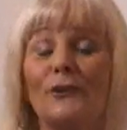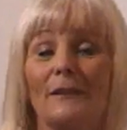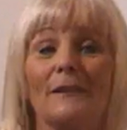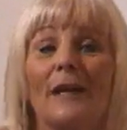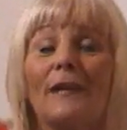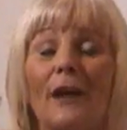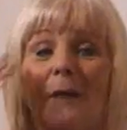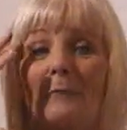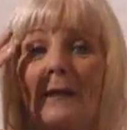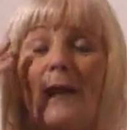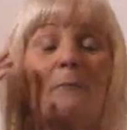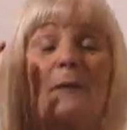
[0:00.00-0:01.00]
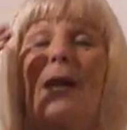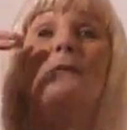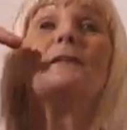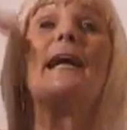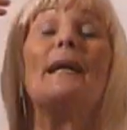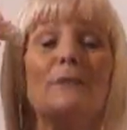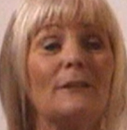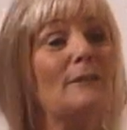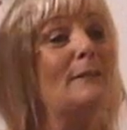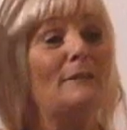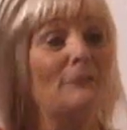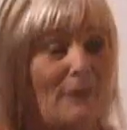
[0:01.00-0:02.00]
Couldn't, but I was
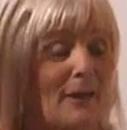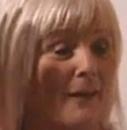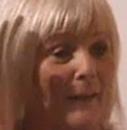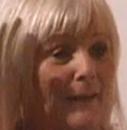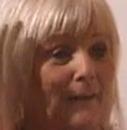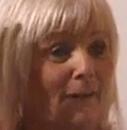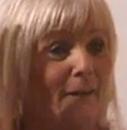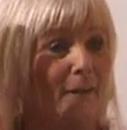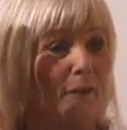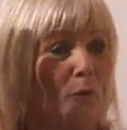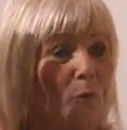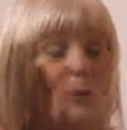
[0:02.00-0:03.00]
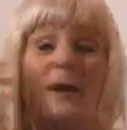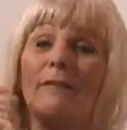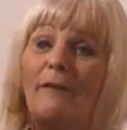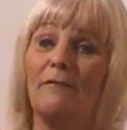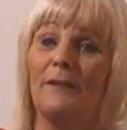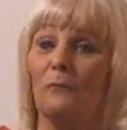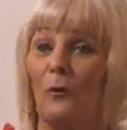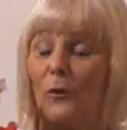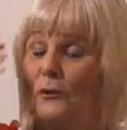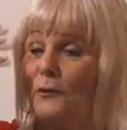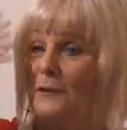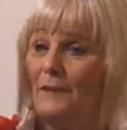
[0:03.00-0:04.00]
absolutely fine wherever it
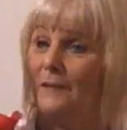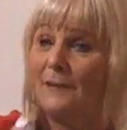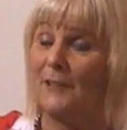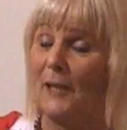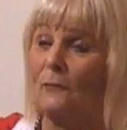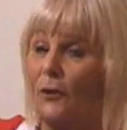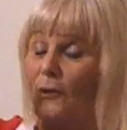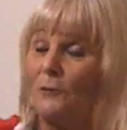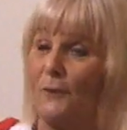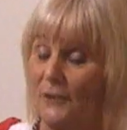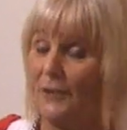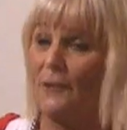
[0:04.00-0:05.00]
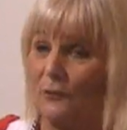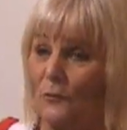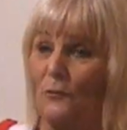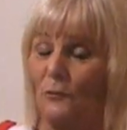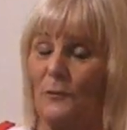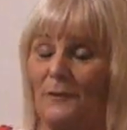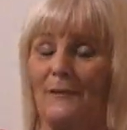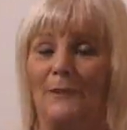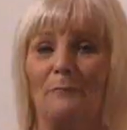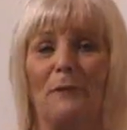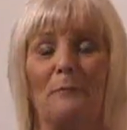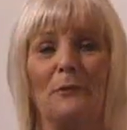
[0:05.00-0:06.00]
was that I was, which I thought was
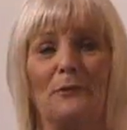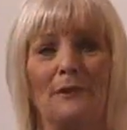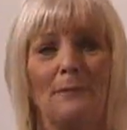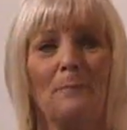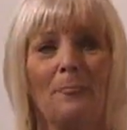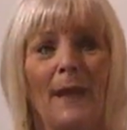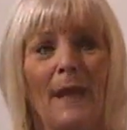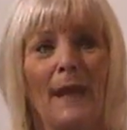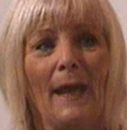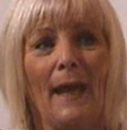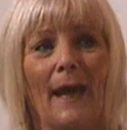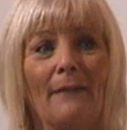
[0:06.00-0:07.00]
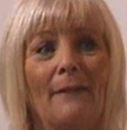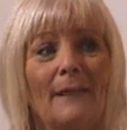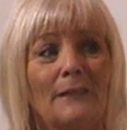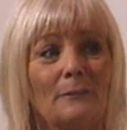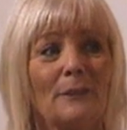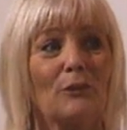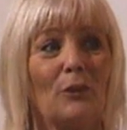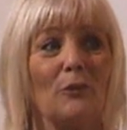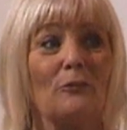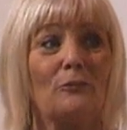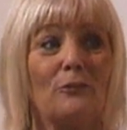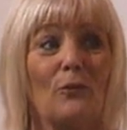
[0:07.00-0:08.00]
in my body. And these went
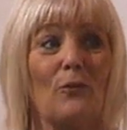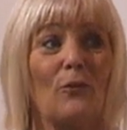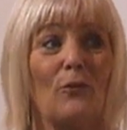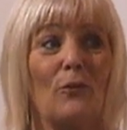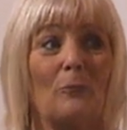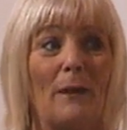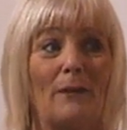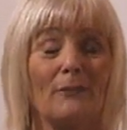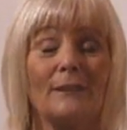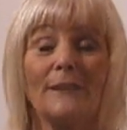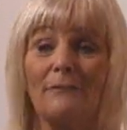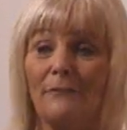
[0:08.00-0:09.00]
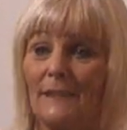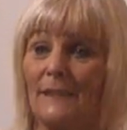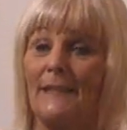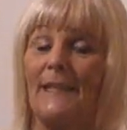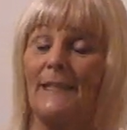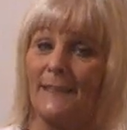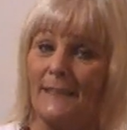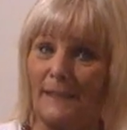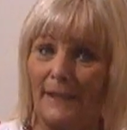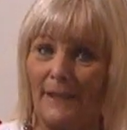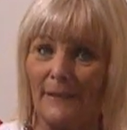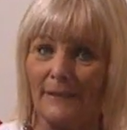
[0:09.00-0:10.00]
on for about 17,
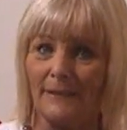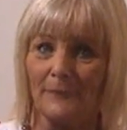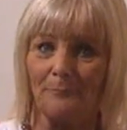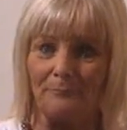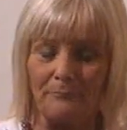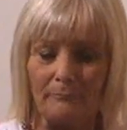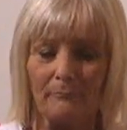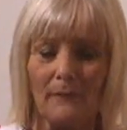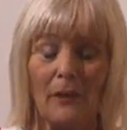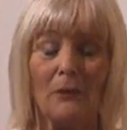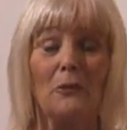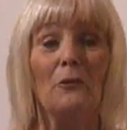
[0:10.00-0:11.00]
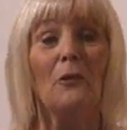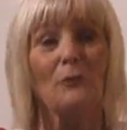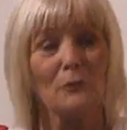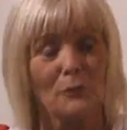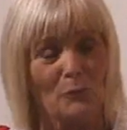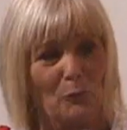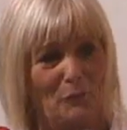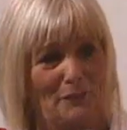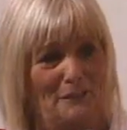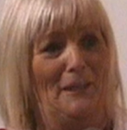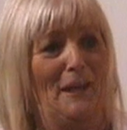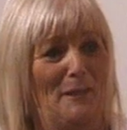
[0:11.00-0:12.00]
18 years. Not all
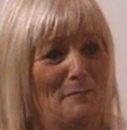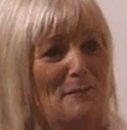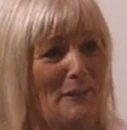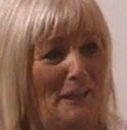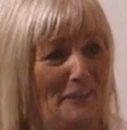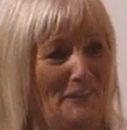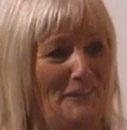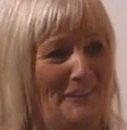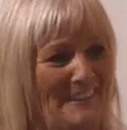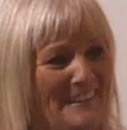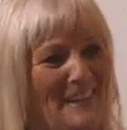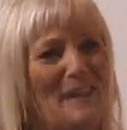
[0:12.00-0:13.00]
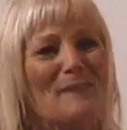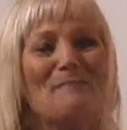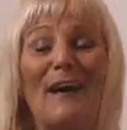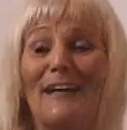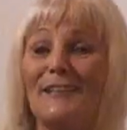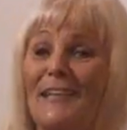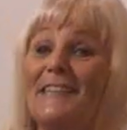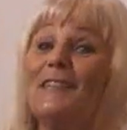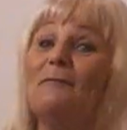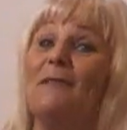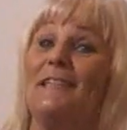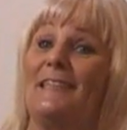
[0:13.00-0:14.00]
time, thank God, but
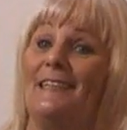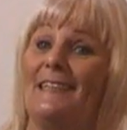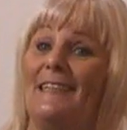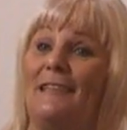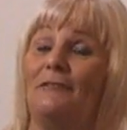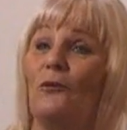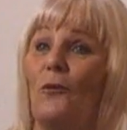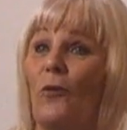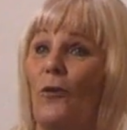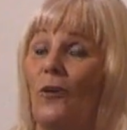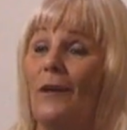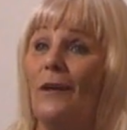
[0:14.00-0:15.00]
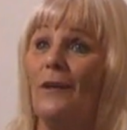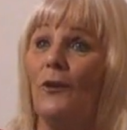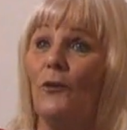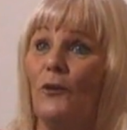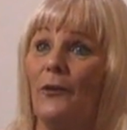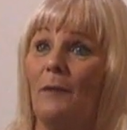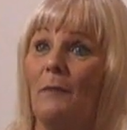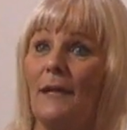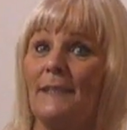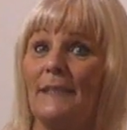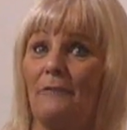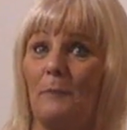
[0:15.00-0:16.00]
intermittently for, you know, I
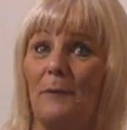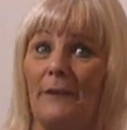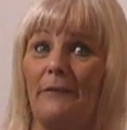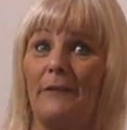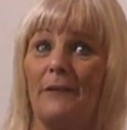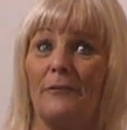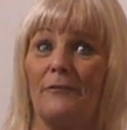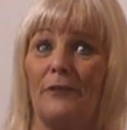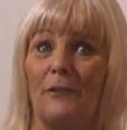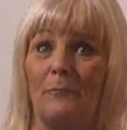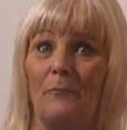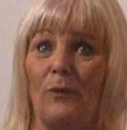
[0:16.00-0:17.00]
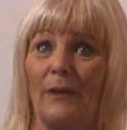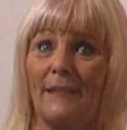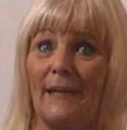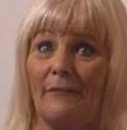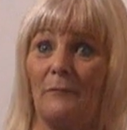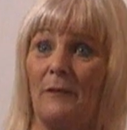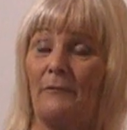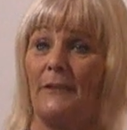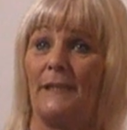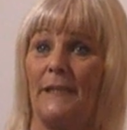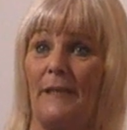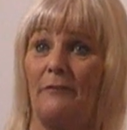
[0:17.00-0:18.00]
might have a period of them where I'd have them
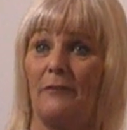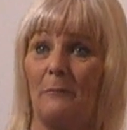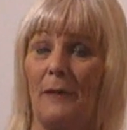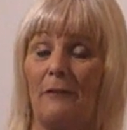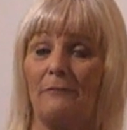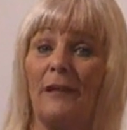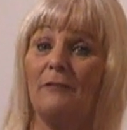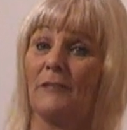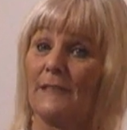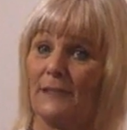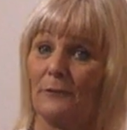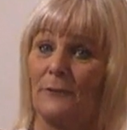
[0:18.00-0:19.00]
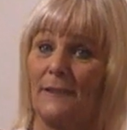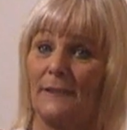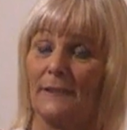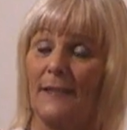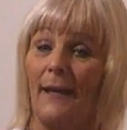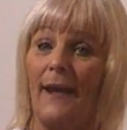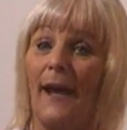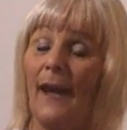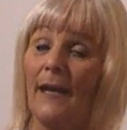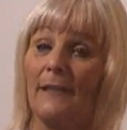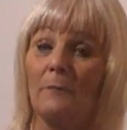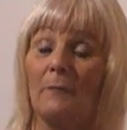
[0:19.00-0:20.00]
every day for about 5 or 6 weeks,
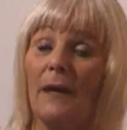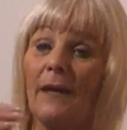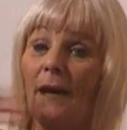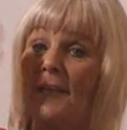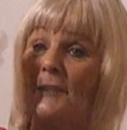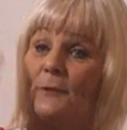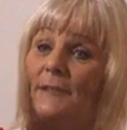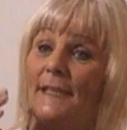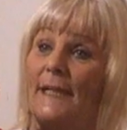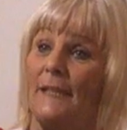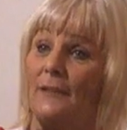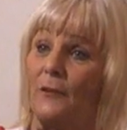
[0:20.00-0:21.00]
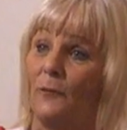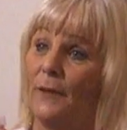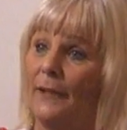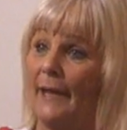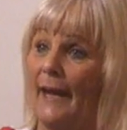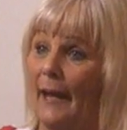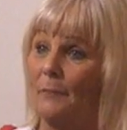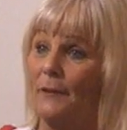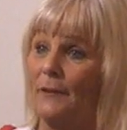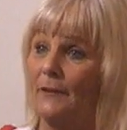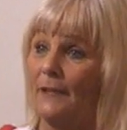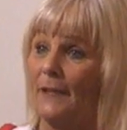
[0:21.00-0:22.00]
and my eyes were dead when that
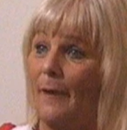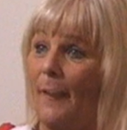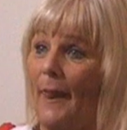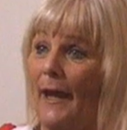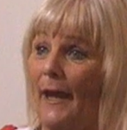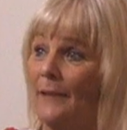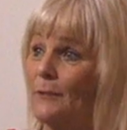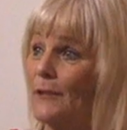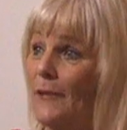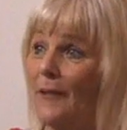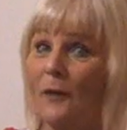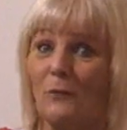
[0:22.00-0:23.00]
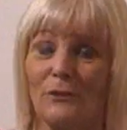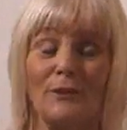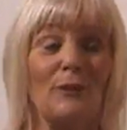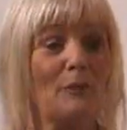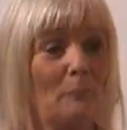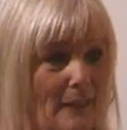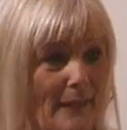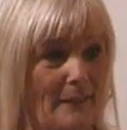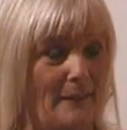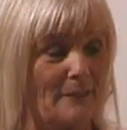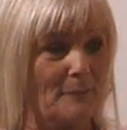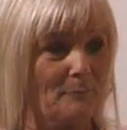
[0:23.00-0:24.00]
happened, and it was like I wasn't on the
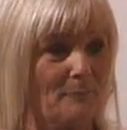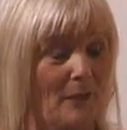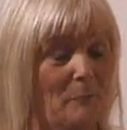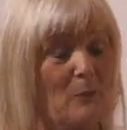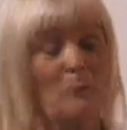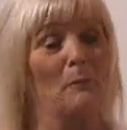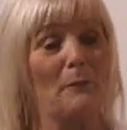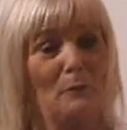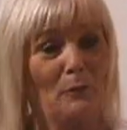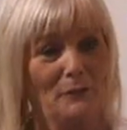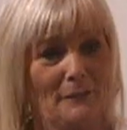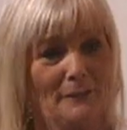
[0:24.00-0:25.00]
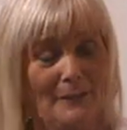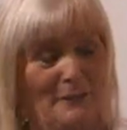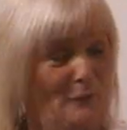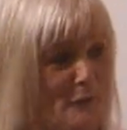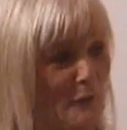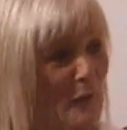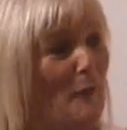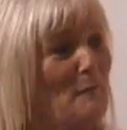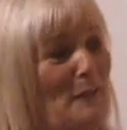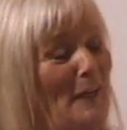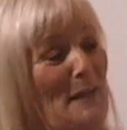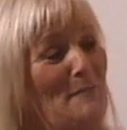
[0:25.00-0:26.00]
planet. I probably wasn't, I don't know.
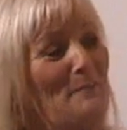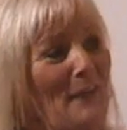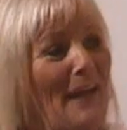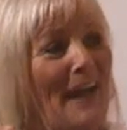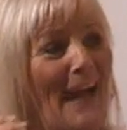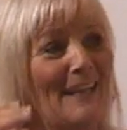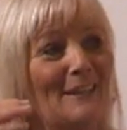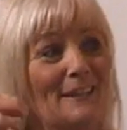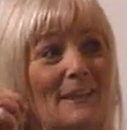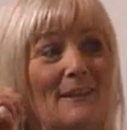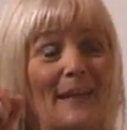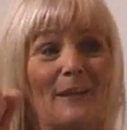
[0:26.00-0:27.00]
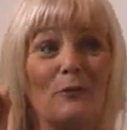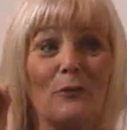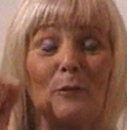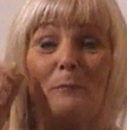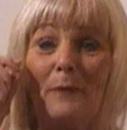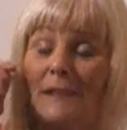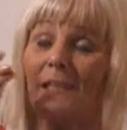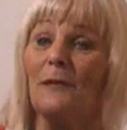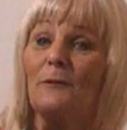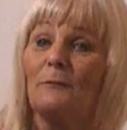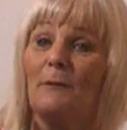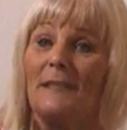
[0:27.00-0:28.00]
But, and then the minute
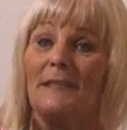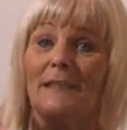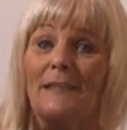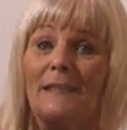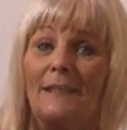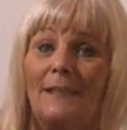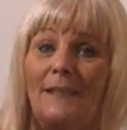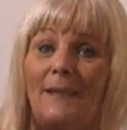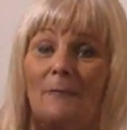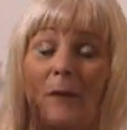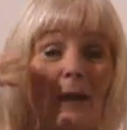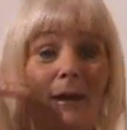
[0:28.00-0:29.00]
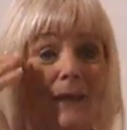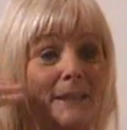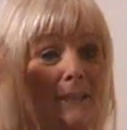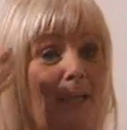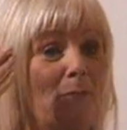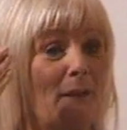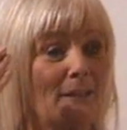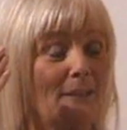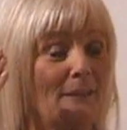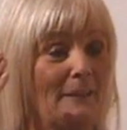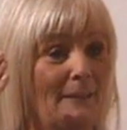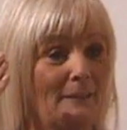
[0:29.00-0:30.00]
I was better, my eyes came back
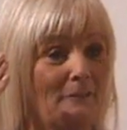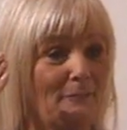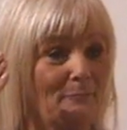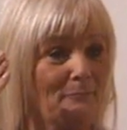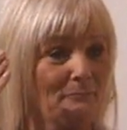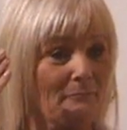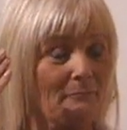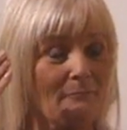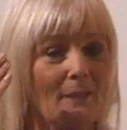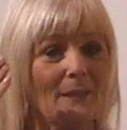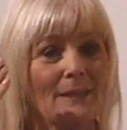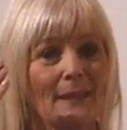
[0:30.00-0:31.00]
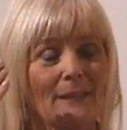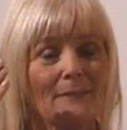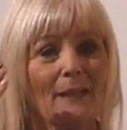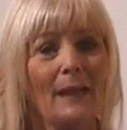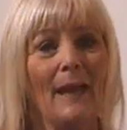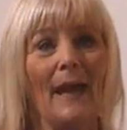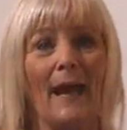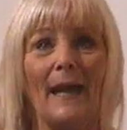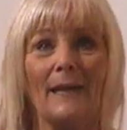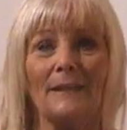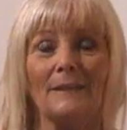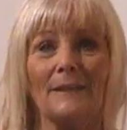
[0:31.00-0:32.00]
to life again.
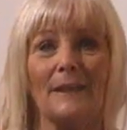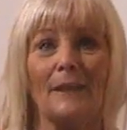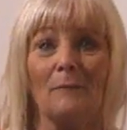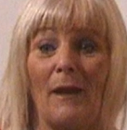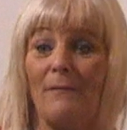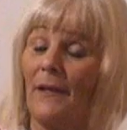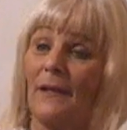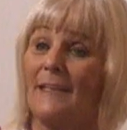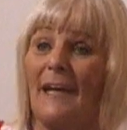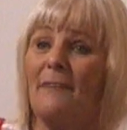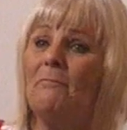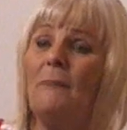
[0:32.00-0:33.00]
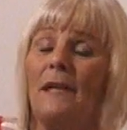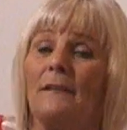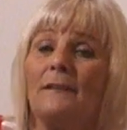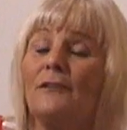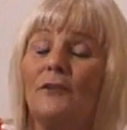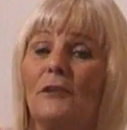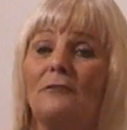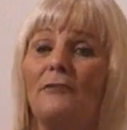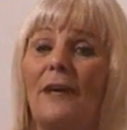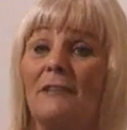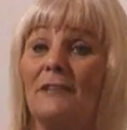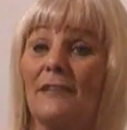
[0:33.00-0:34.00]
And then I'd have months, you know,
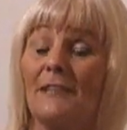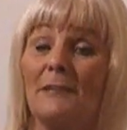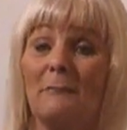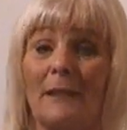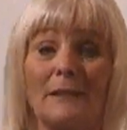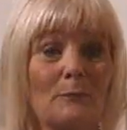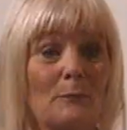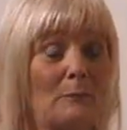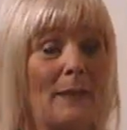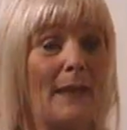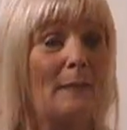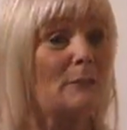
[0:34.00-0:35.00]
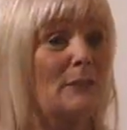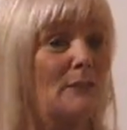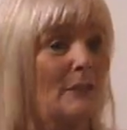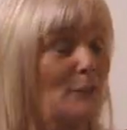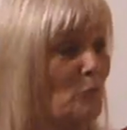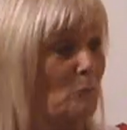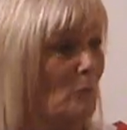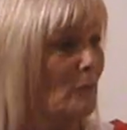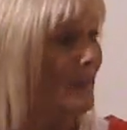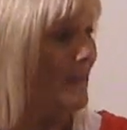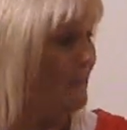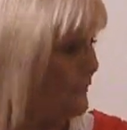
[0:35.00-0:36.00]
5, 6 months with being absolutely
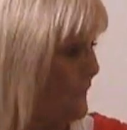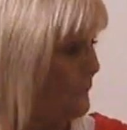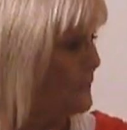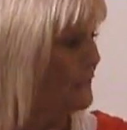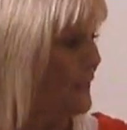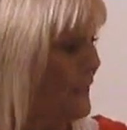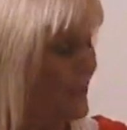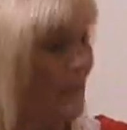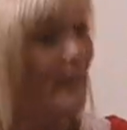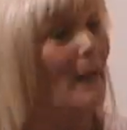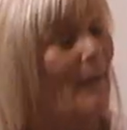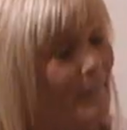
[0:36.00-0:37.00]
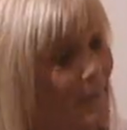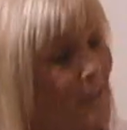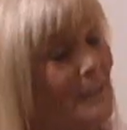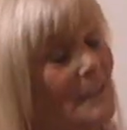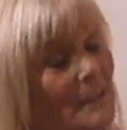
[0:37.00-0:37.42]
normal and everything was fine. And then I'd